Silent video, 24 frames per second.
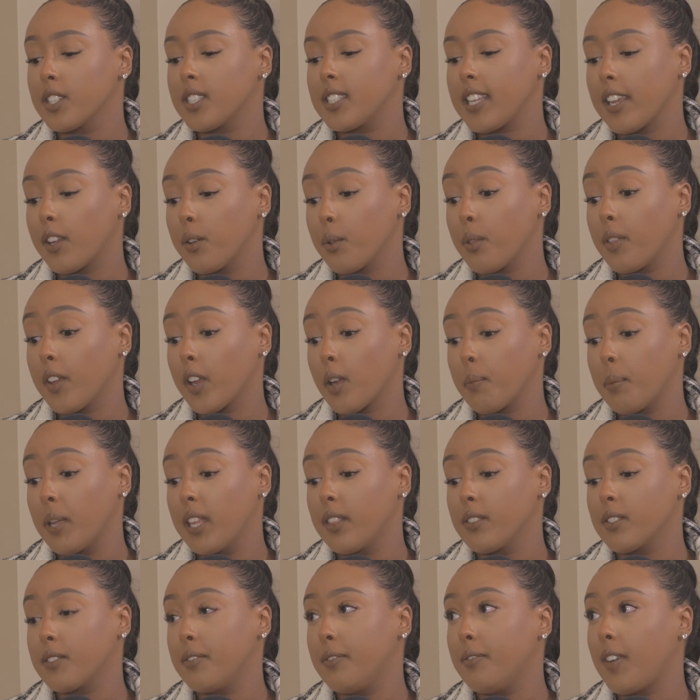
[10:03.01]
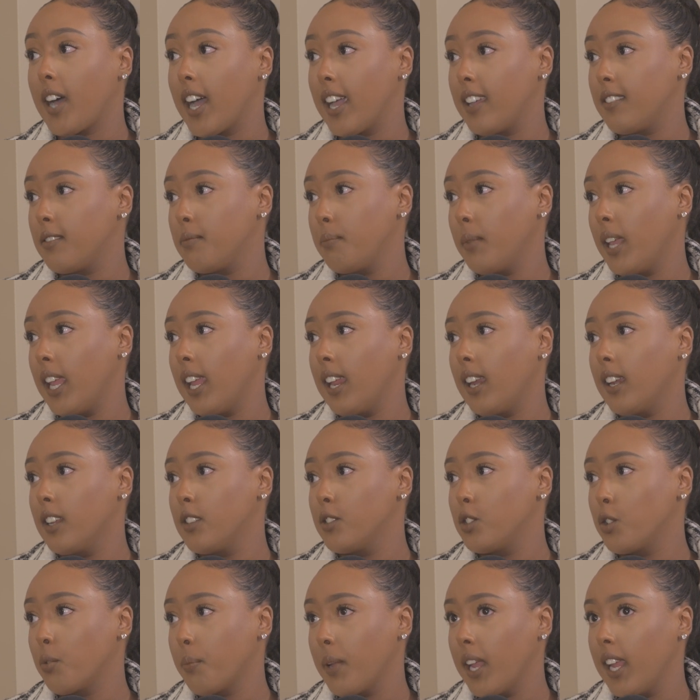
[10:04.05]
psychotherapy, there's 5
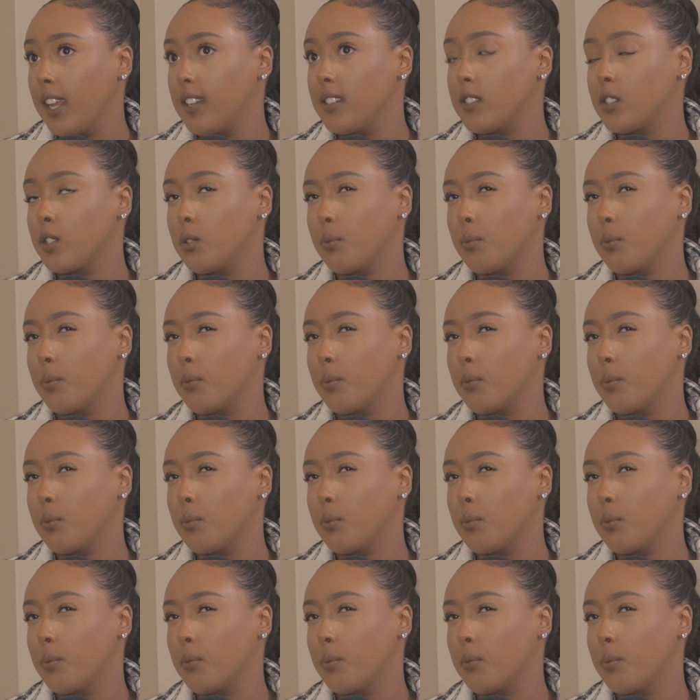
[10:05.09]
main domains.